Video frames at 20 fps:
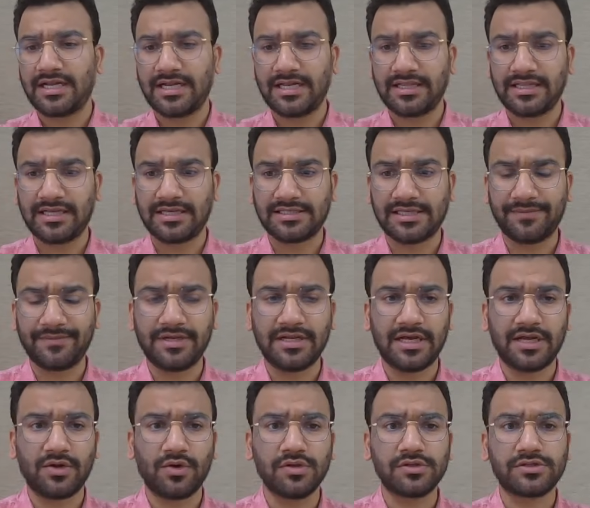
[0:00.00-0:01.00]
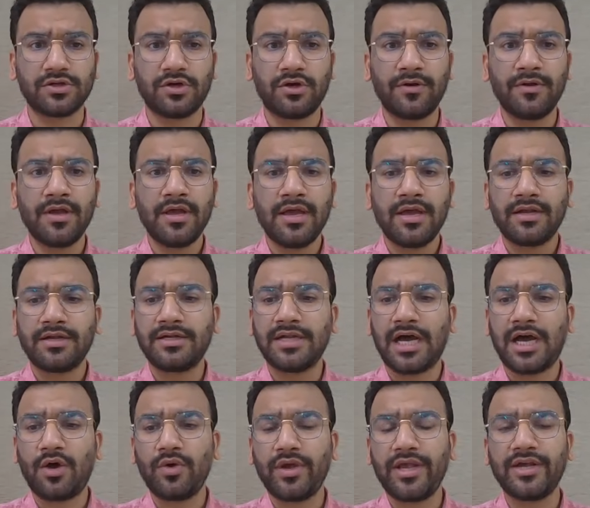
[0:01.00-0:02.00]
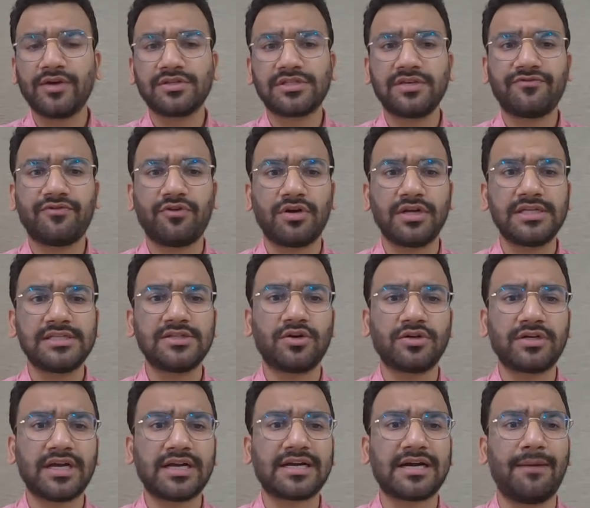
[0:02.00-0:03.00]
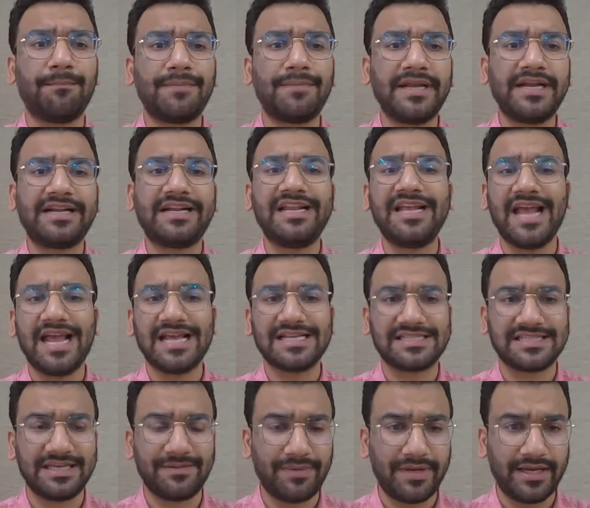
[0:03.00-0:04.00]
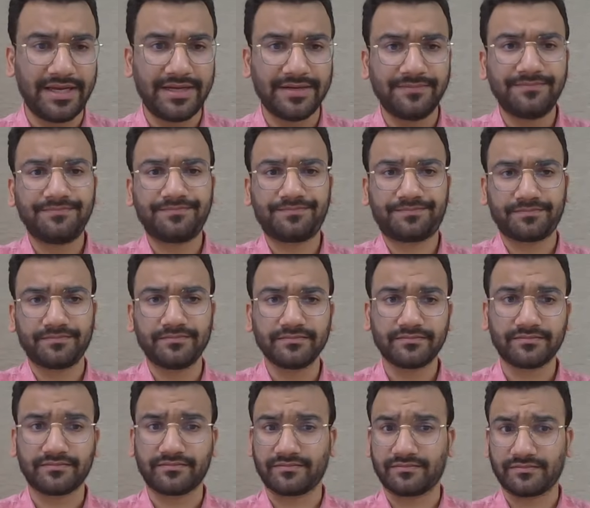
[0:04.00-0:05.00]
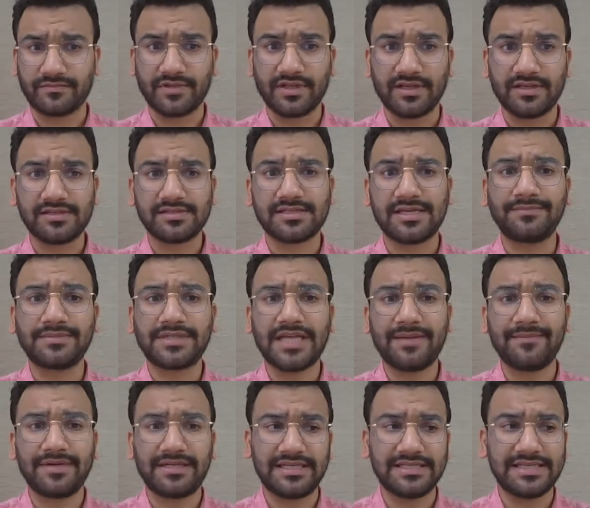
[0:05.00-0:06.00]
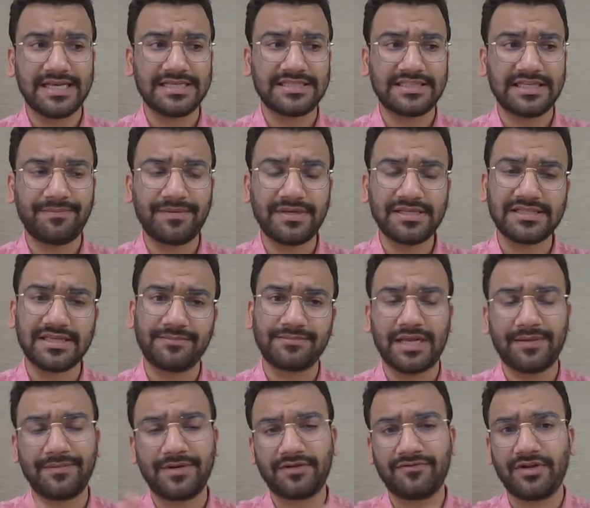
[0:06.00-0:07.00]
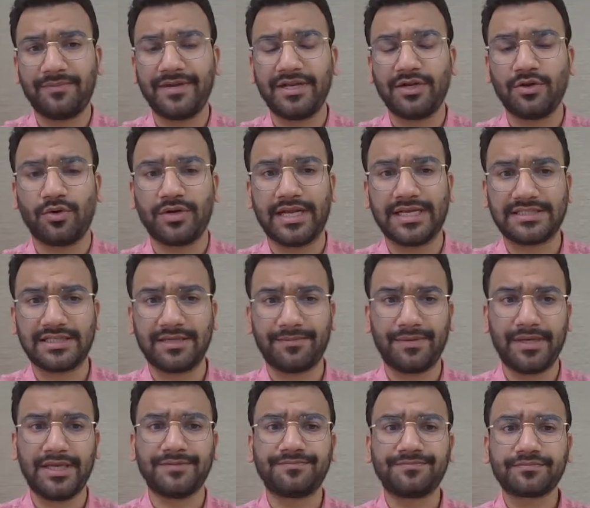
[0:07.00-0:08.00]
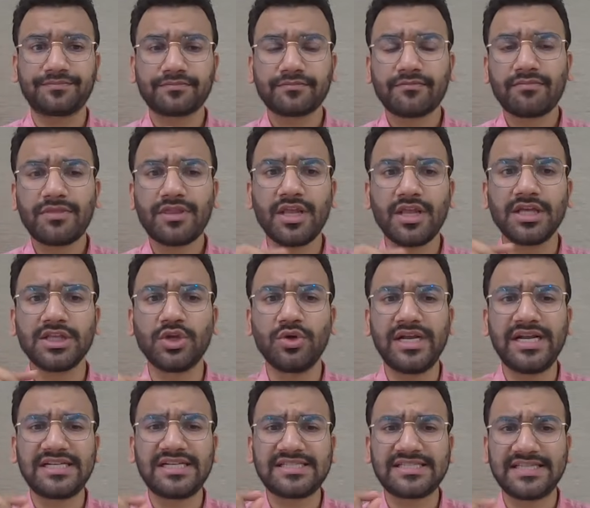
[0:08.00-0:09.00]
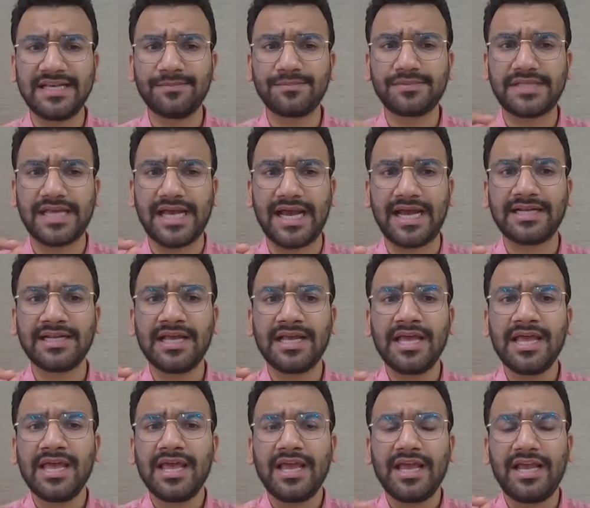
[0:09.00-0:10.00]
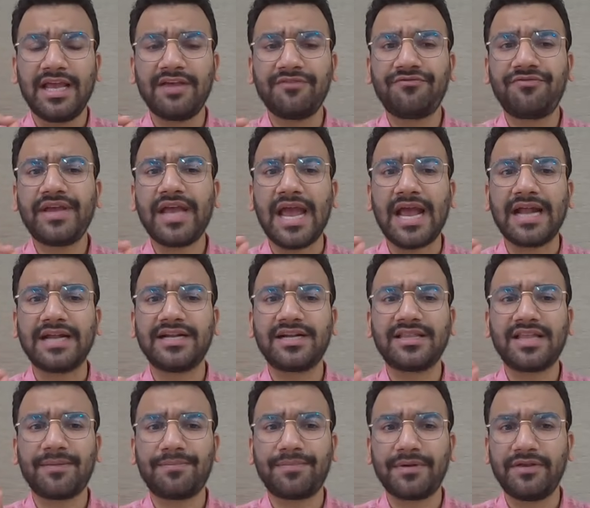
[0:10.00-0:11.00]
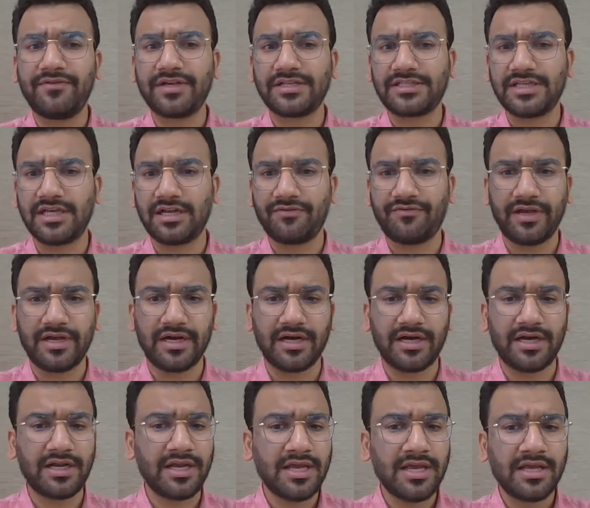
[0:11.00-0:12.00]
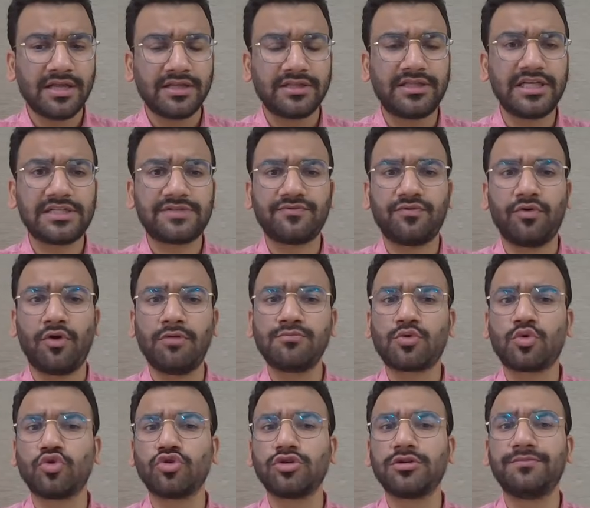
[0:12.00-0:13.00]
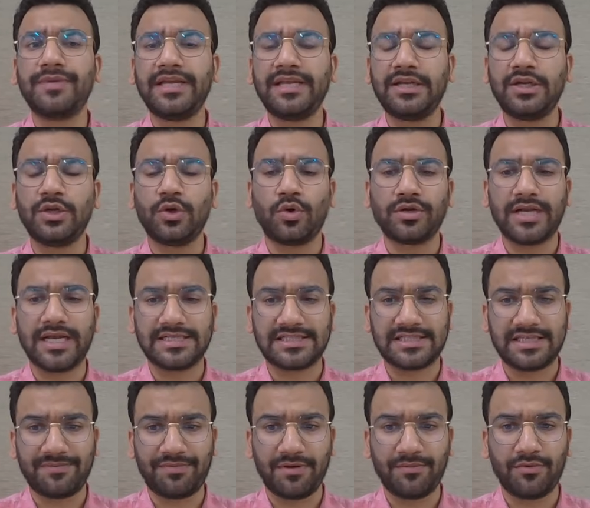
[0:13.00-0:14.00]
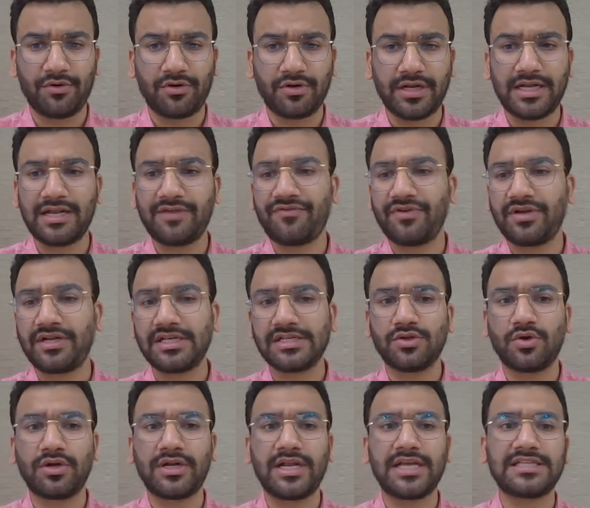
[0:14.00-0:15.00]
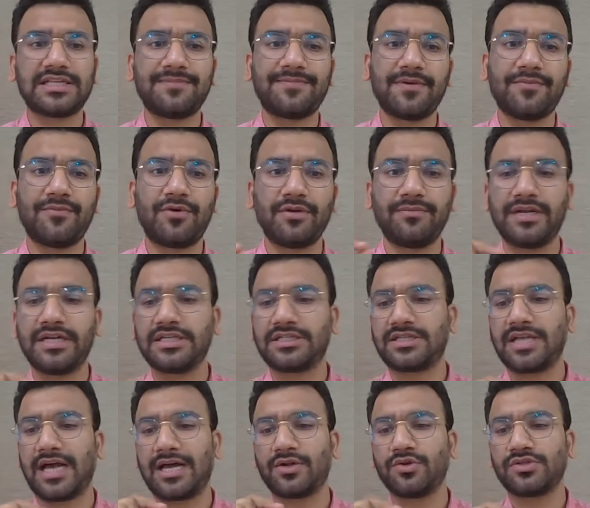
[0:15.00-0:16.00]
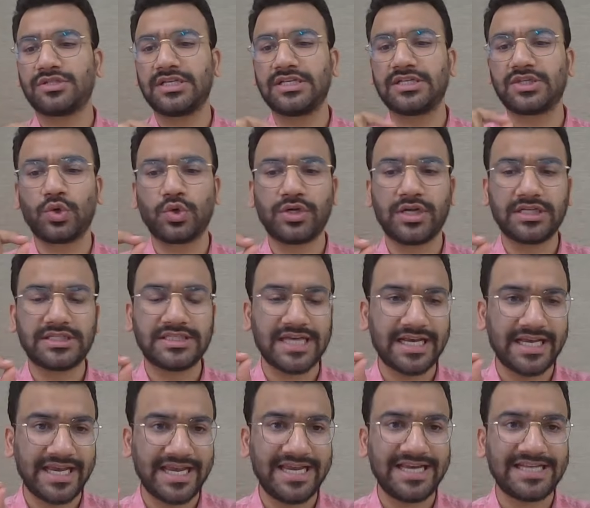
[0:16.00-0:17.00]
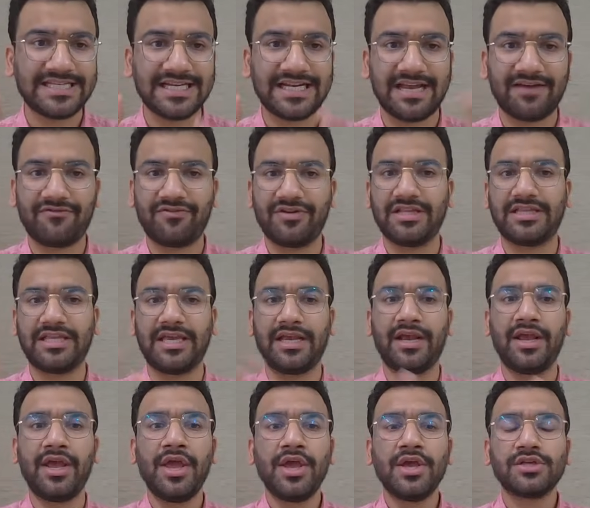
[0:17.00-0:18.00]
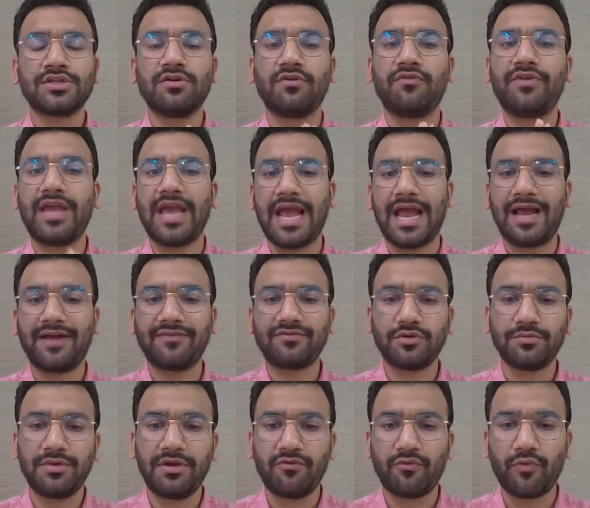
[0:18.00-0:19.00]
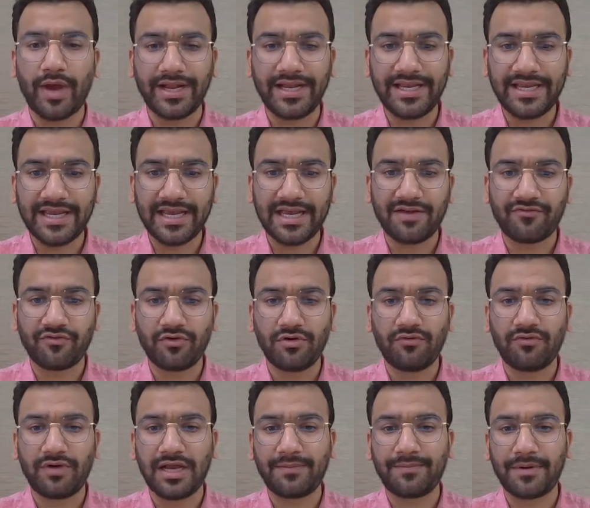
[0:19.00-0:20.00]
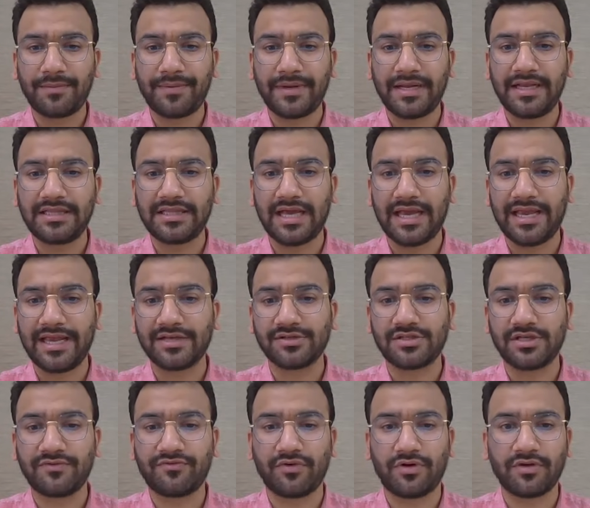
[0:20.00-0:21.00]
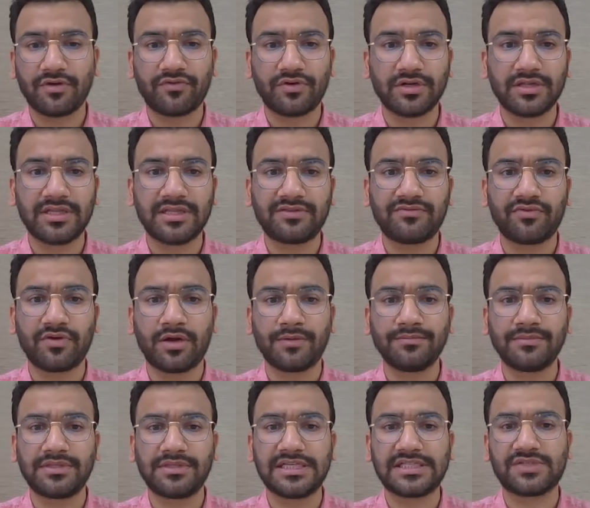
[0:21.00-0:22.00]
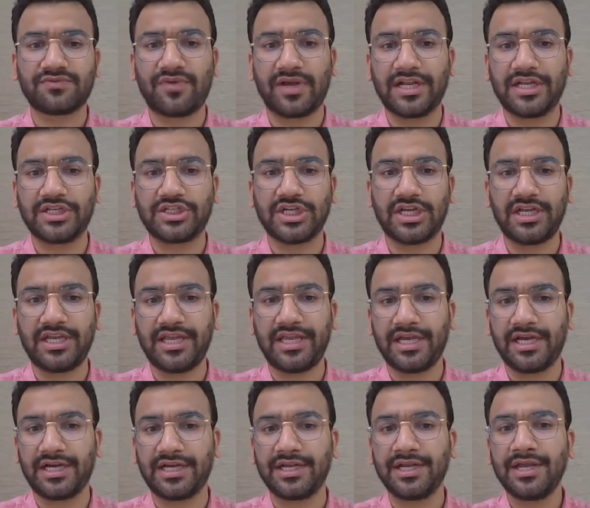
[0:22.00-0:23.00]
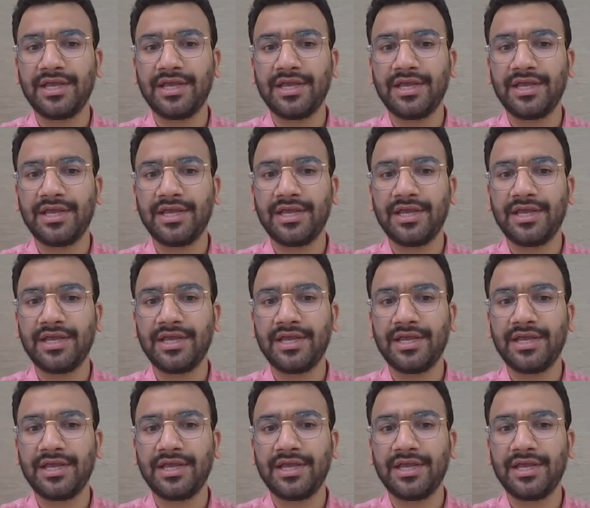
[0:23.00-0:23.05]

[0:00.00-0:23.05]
in the seminar also, now AOC4 is not a completely STP. Sometime it is STP, sometime it will be non-STP. So it seems that if we edit the previous year figure, this form could be non-STP mode. And if it is non-STP mode, ROC is gonna check each and everything. So we have to be very careful while preparing the AOC4 from this financial year,